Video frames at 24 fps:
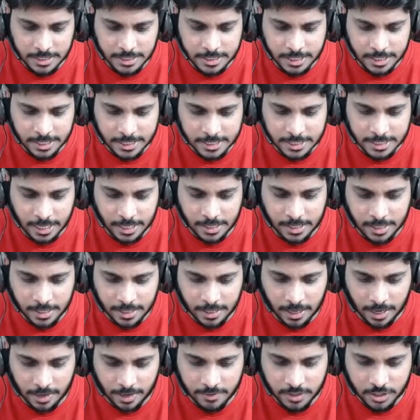600
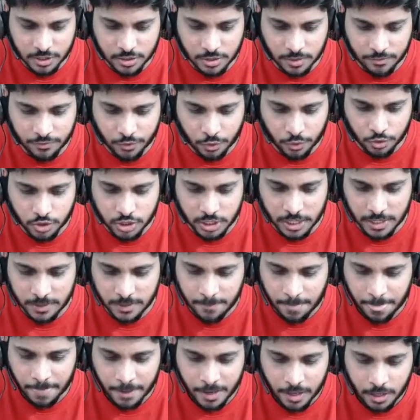hours of coaching.
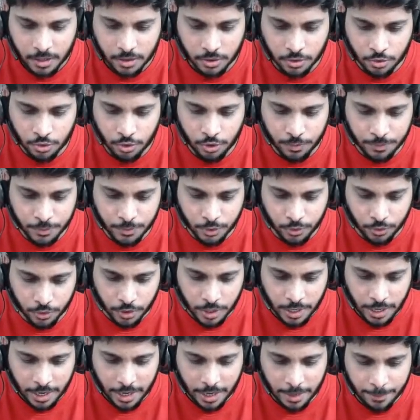Group 2,
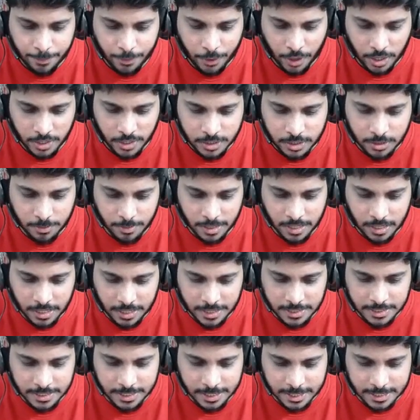
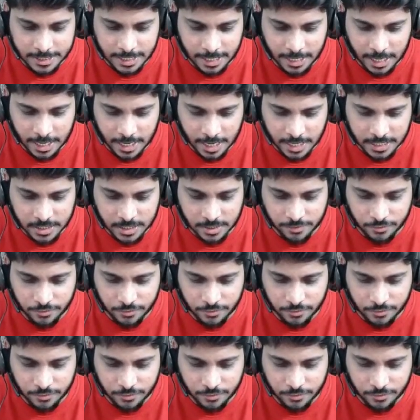approximately 600 hours